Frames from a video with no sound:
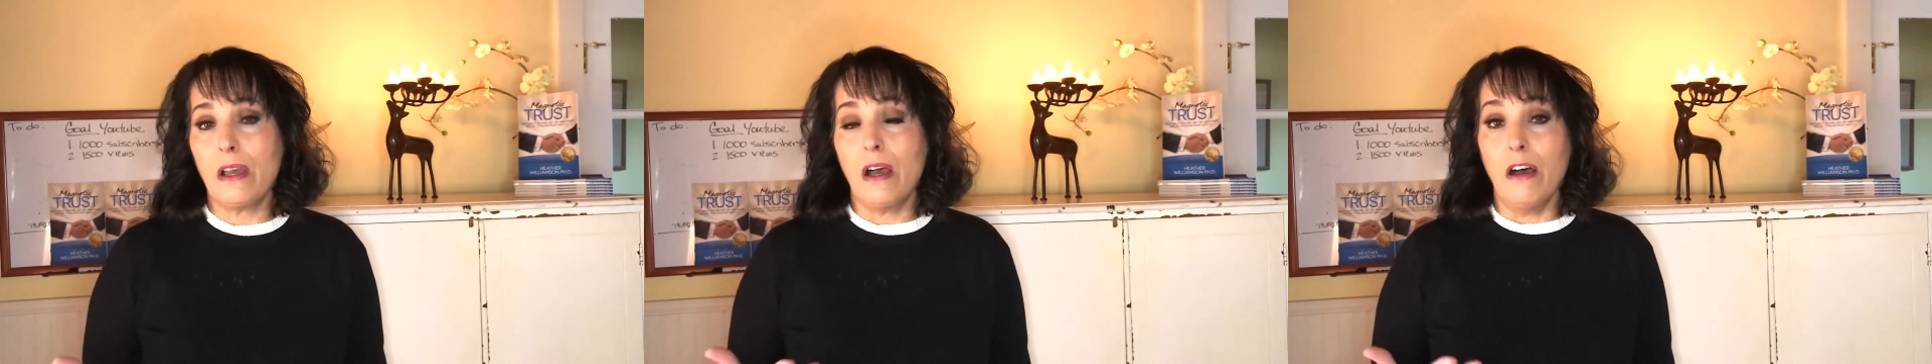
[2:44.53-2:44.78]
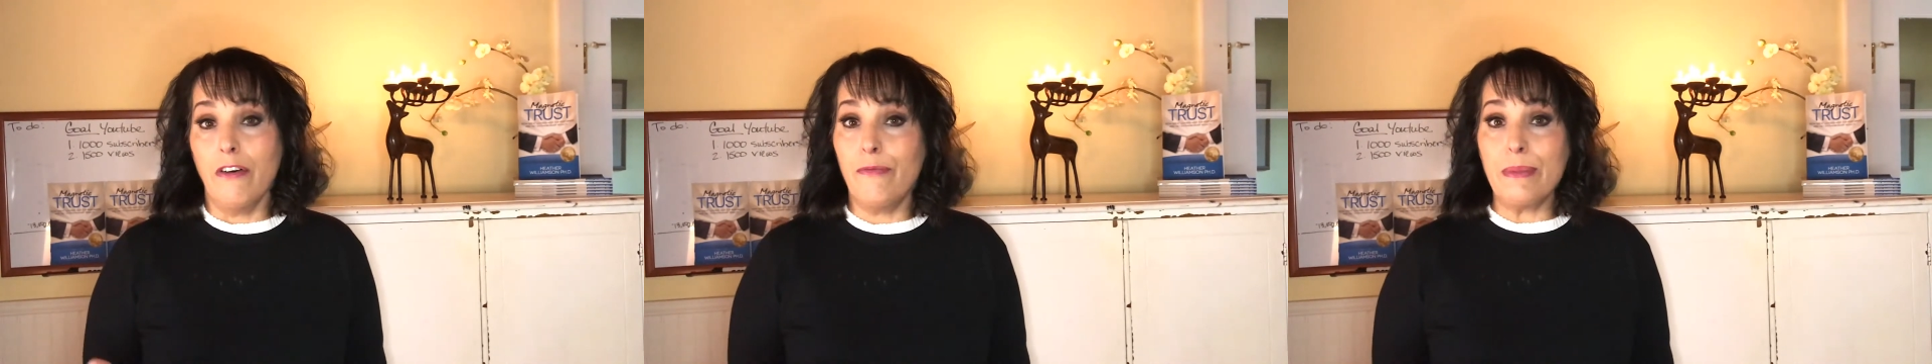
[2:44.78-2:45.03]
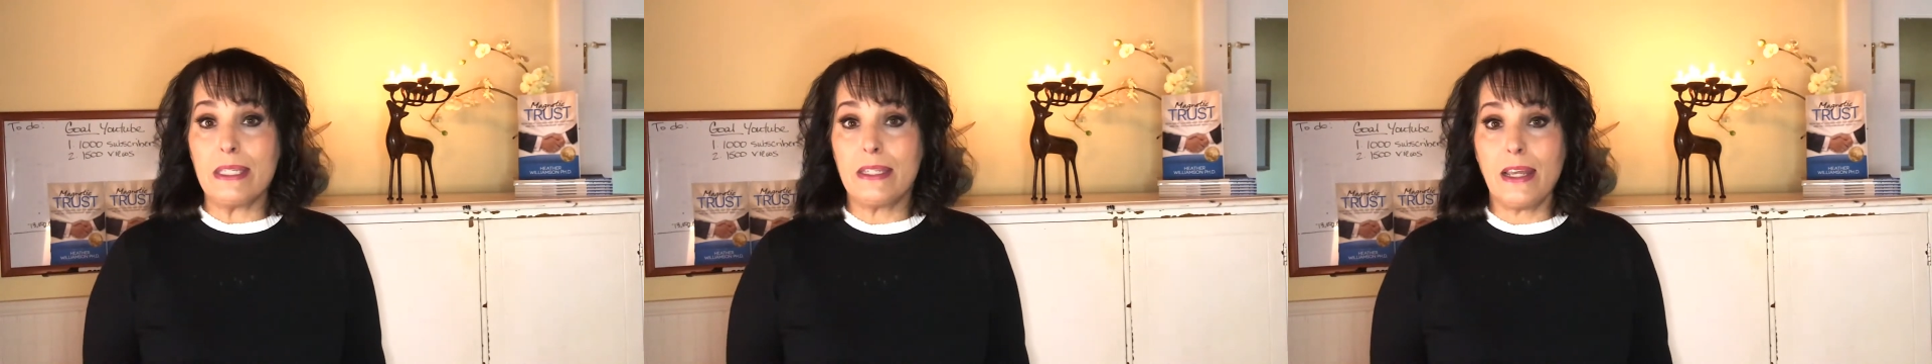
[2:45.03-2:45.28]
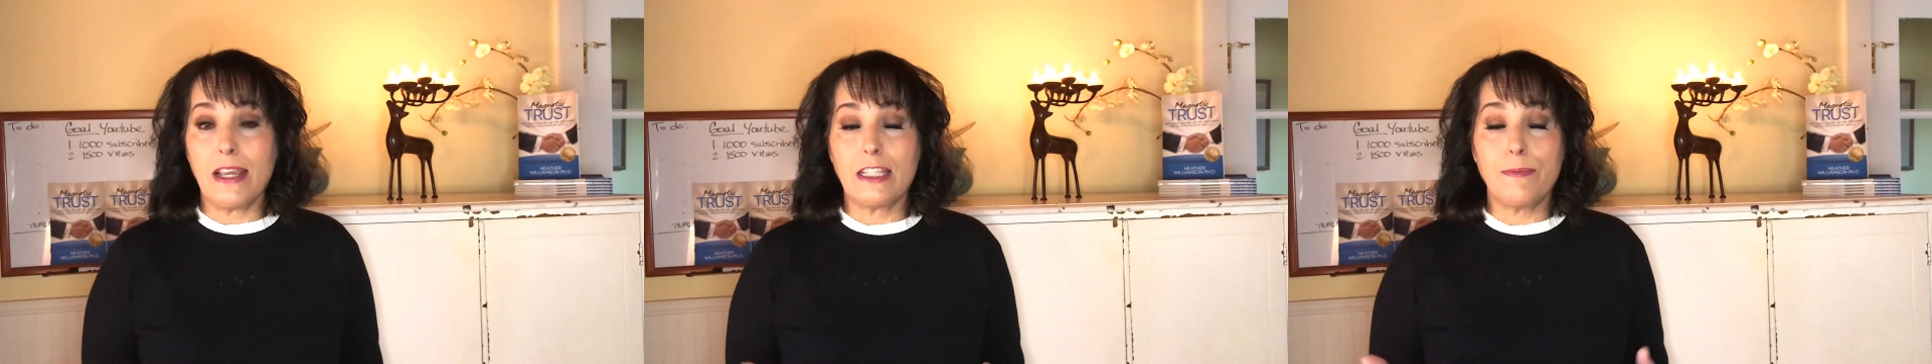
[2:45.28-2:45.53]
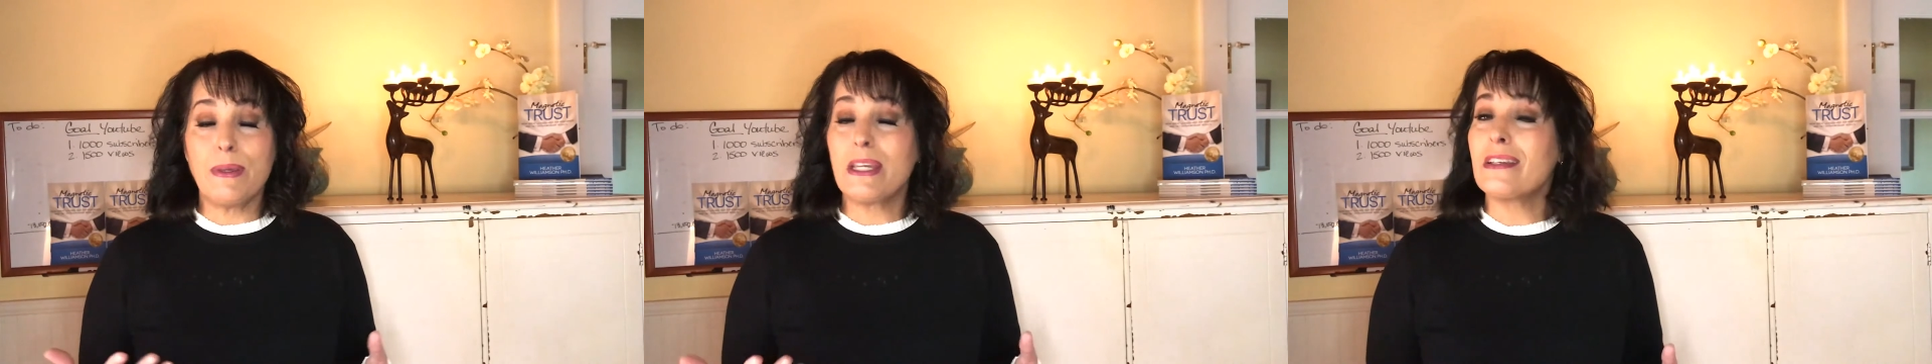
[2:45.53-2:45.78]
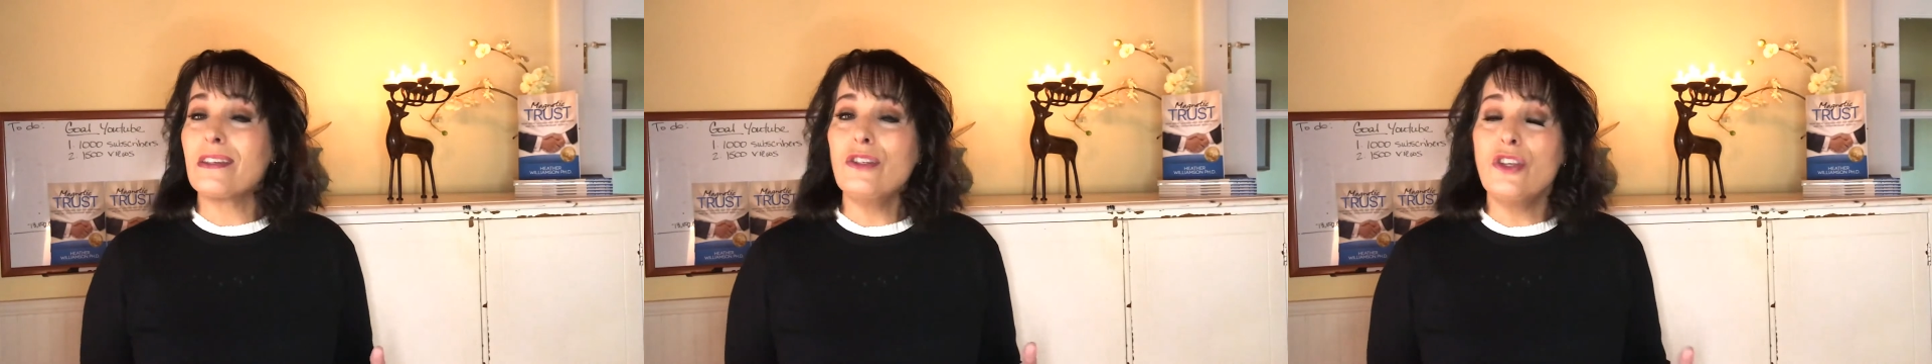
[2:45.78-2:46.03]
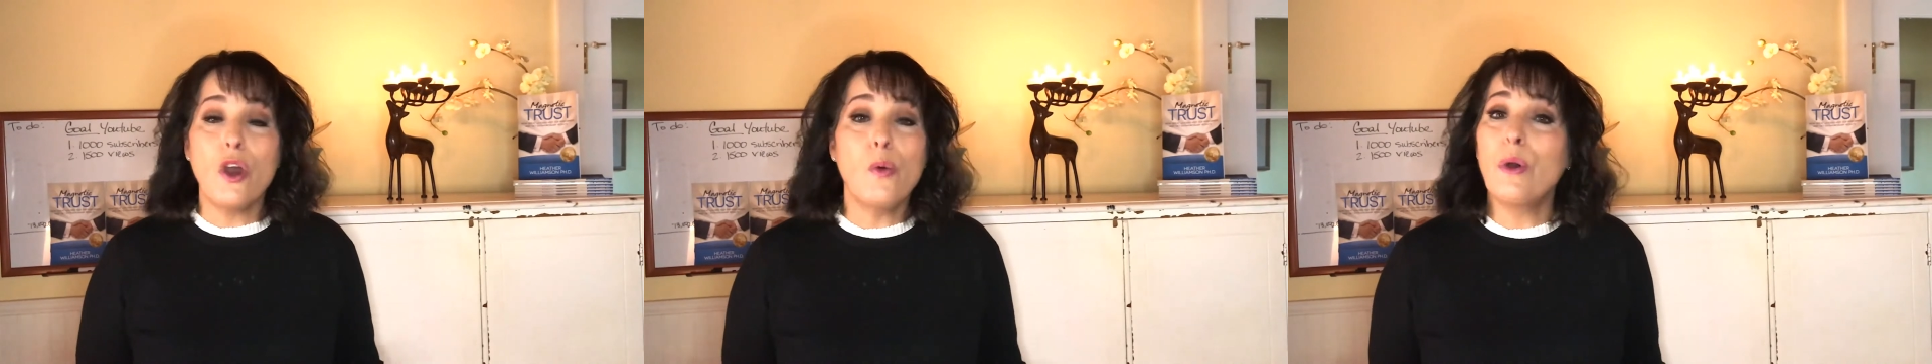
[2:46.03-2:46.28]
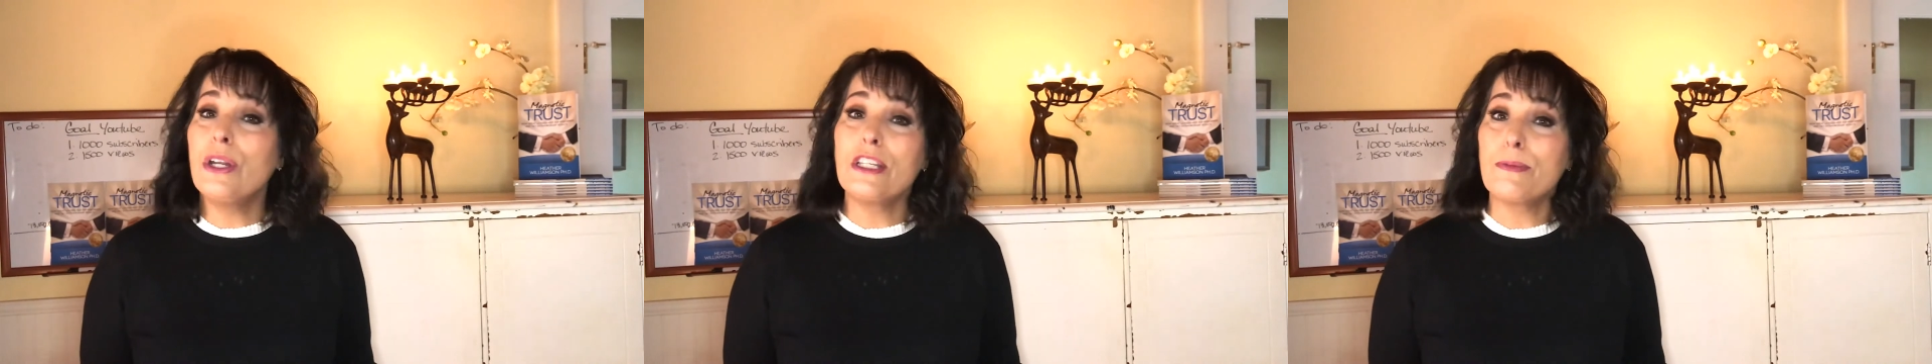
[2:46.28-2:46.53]
of mistakes because no
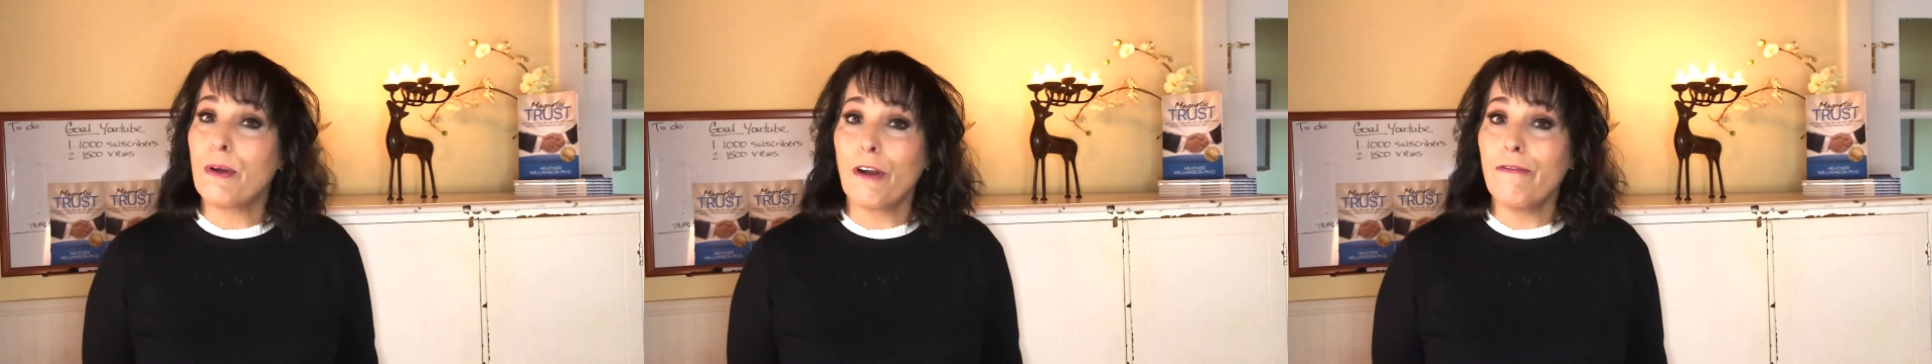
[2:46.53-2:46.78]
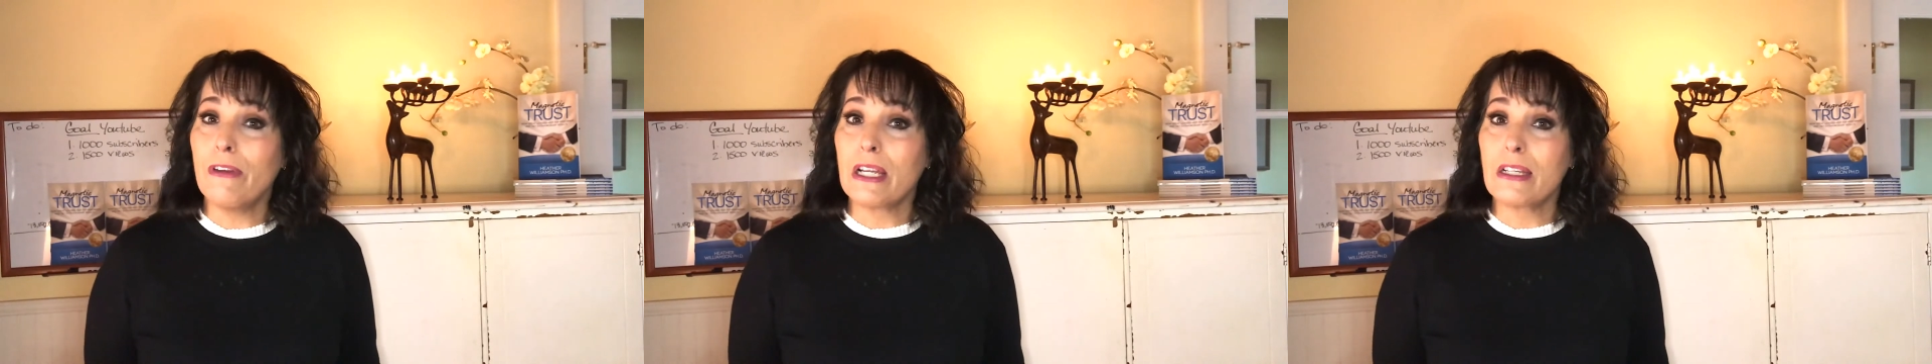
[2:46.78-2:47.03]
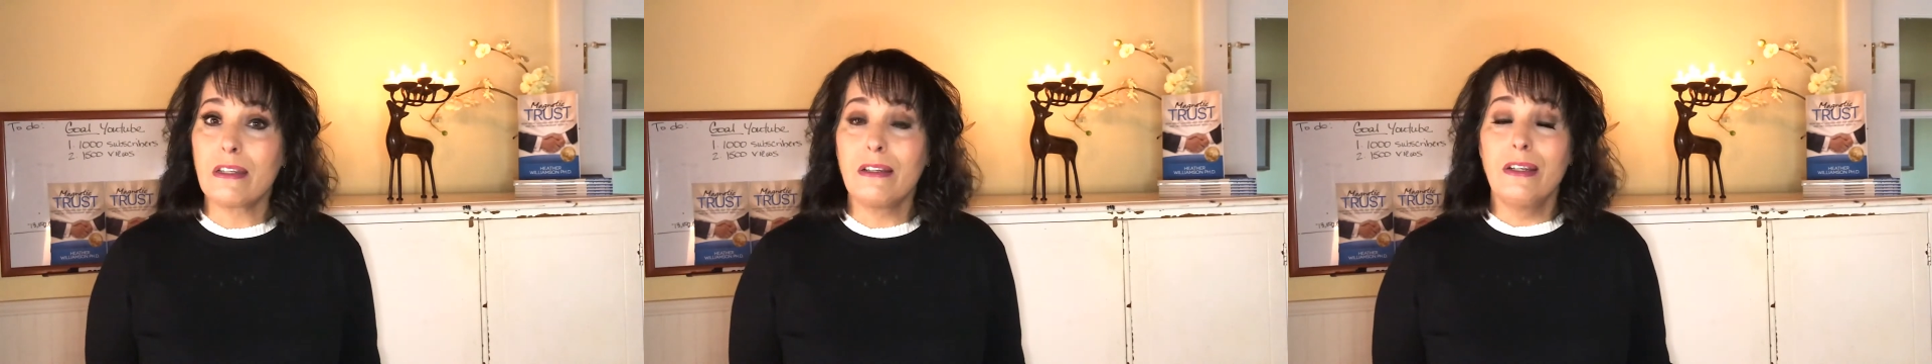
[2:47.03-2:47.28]
one is perfect.